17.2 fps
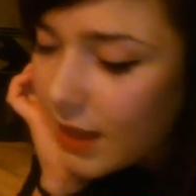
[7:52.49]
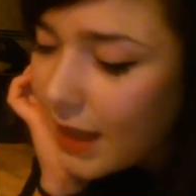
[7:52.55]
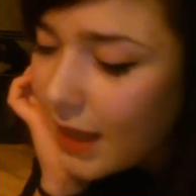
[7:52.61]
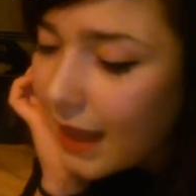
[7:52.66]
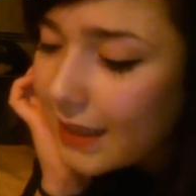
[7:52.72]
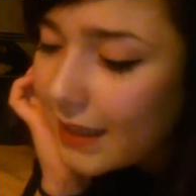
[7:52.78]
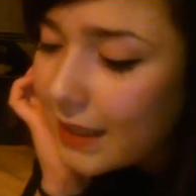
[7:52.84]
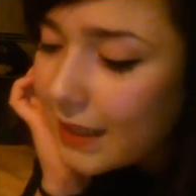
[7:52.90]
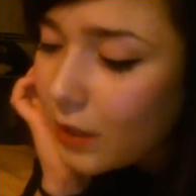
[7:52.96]

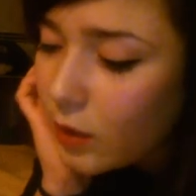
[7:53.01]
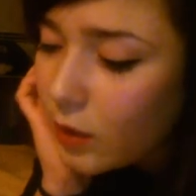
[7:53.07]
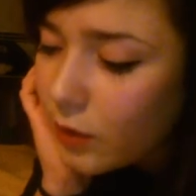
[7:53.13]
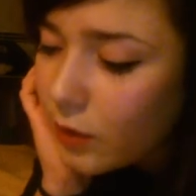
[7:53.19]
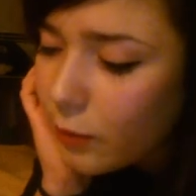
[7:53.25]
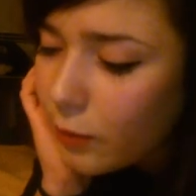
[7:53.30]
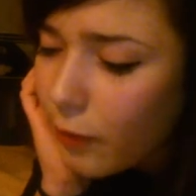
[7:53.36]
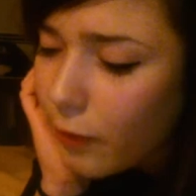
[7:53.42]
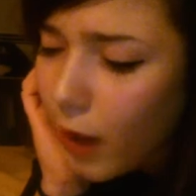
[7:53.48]
And he looked
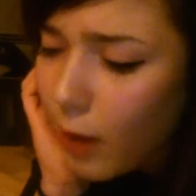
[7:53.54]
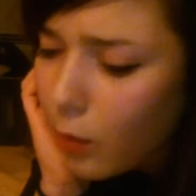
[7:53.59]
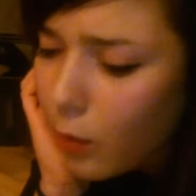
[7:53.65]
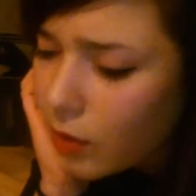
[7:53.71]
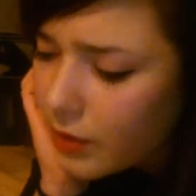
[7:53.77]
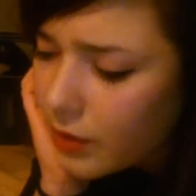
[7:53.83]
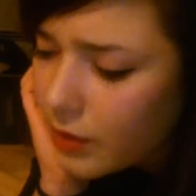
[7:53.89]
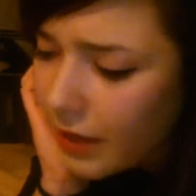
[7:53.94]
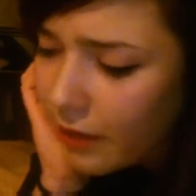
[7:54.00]
far more
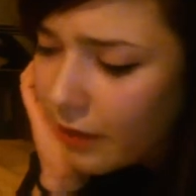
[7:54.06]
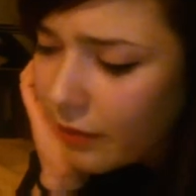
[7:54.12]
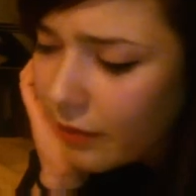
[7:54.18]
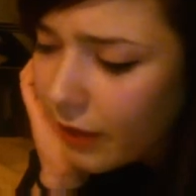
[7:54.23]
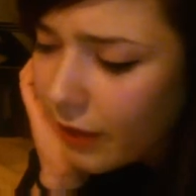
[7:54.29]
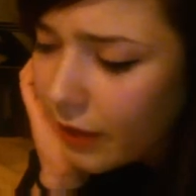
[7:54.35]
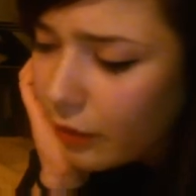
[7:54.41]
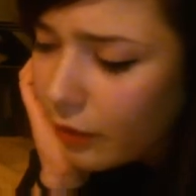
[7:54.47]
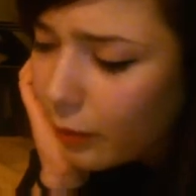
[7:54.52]

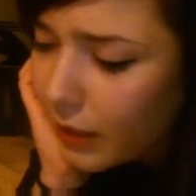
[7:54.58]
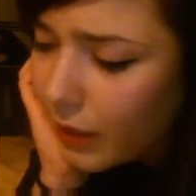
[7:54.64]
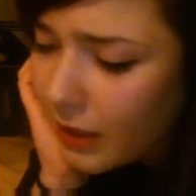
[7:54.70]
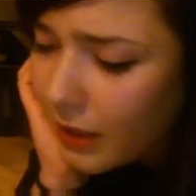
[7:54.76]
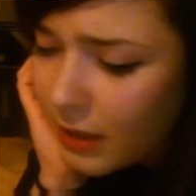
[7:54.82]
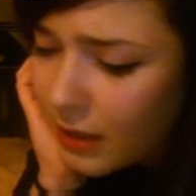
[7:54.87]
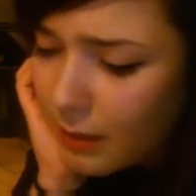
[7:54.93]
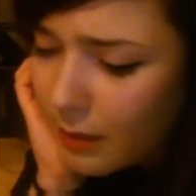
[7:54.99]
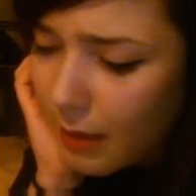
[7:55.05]
terrified of me
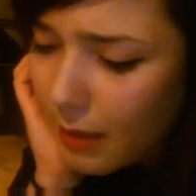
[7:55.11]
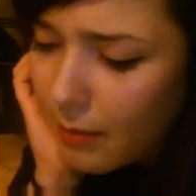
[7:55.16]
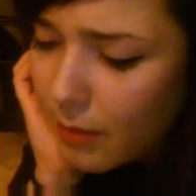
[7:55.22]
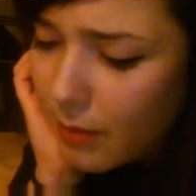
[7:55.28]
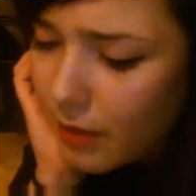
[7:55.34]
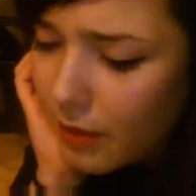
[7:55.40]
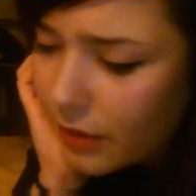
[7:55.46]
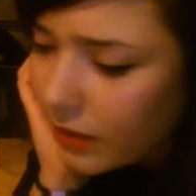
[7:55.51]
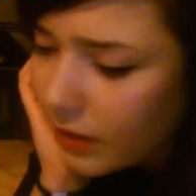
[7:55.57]
than my
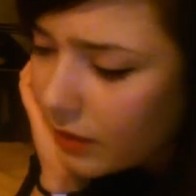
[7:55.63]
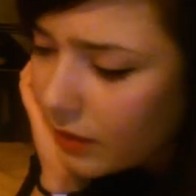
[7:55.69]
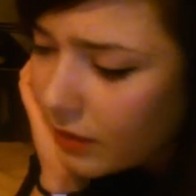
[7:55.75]
mother's